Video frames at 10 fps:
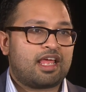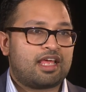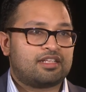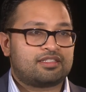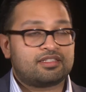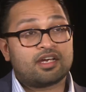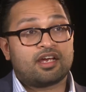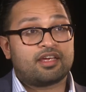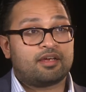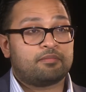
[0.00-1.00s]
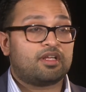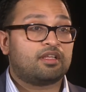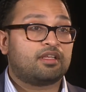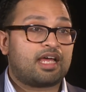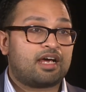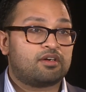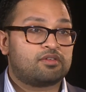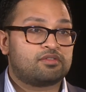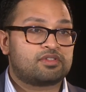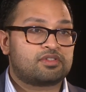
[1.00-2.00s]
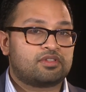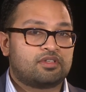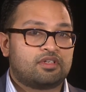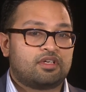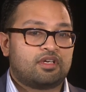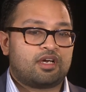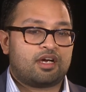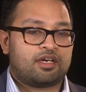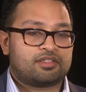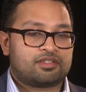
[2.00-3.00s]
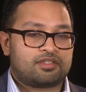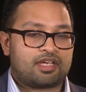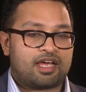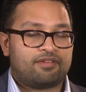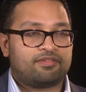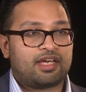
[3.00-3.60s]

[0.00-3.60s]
And CIM allows us to have